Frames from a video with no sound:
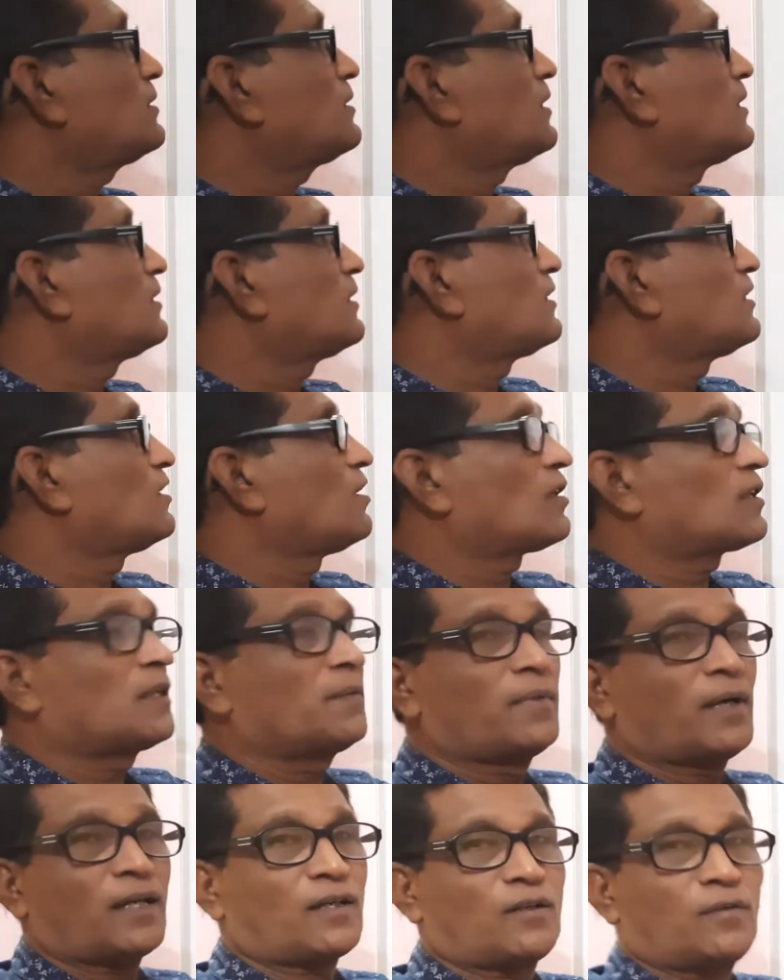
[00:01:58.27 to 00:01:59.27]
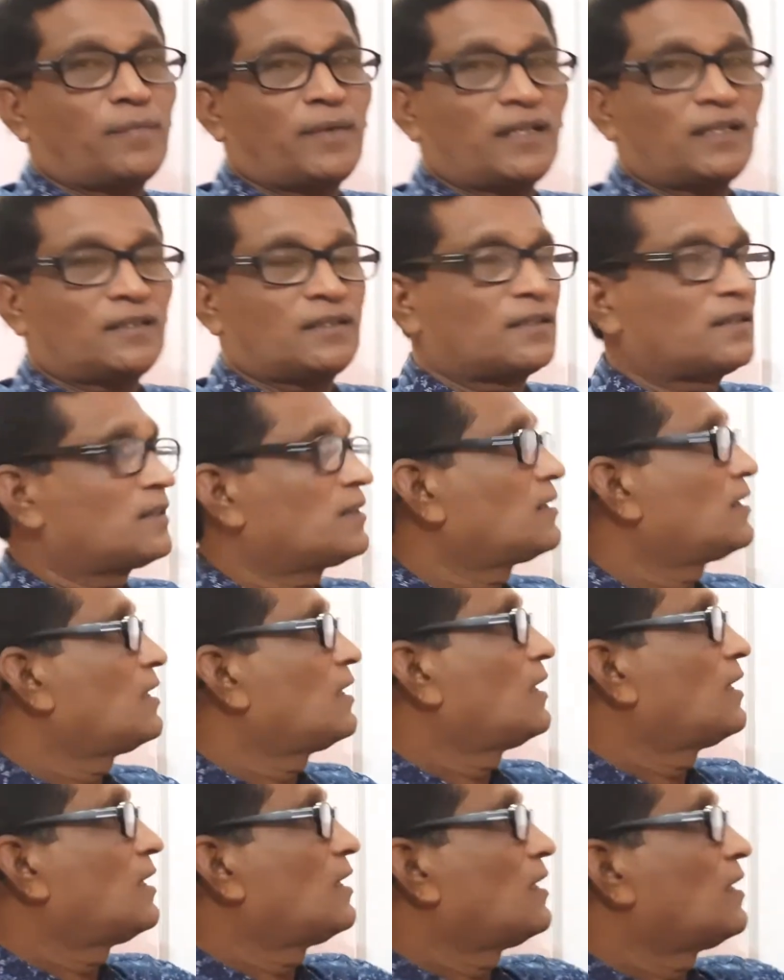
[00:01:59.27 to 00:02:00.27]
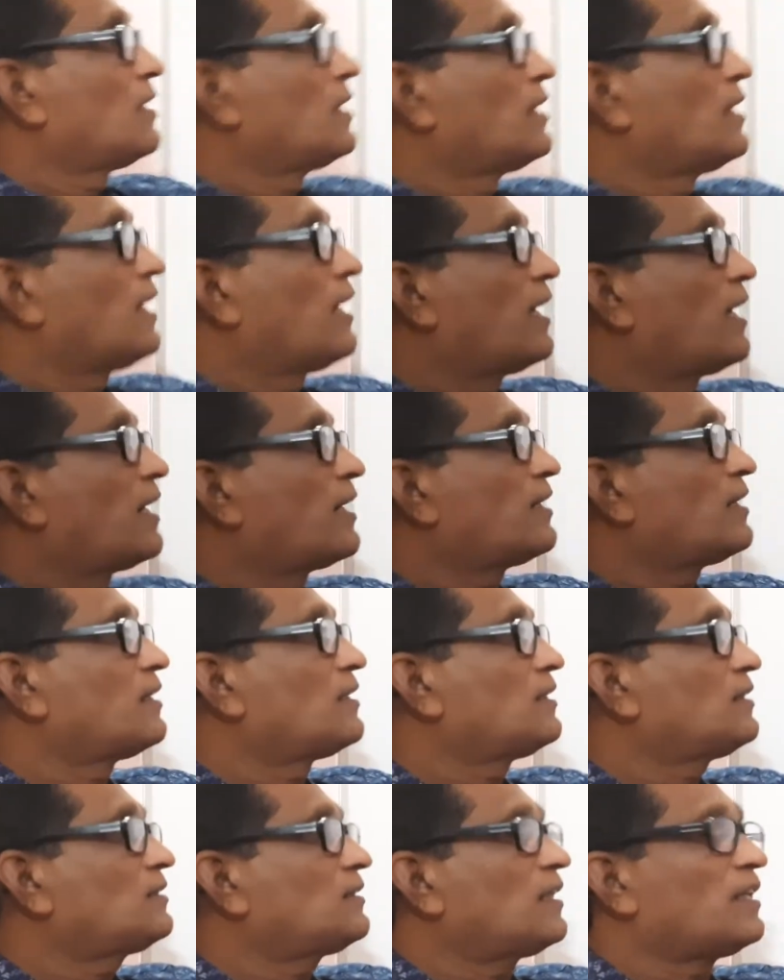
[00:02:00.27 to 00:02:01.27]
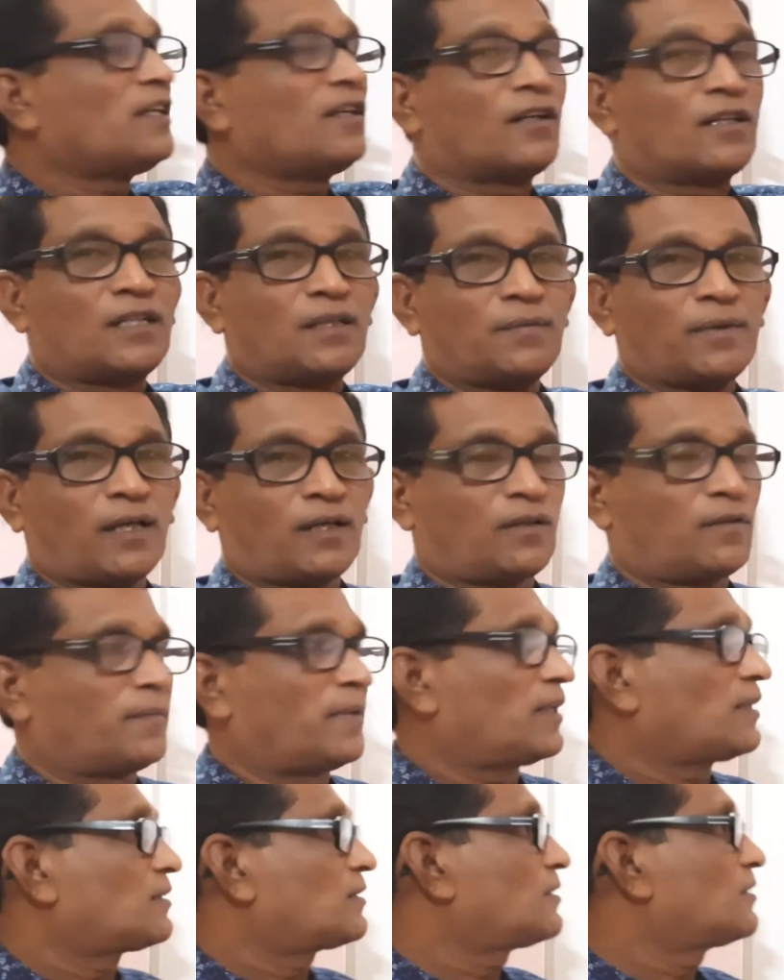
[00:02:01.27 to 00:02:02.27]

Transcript: it is a deductive argument and it is inductive argument.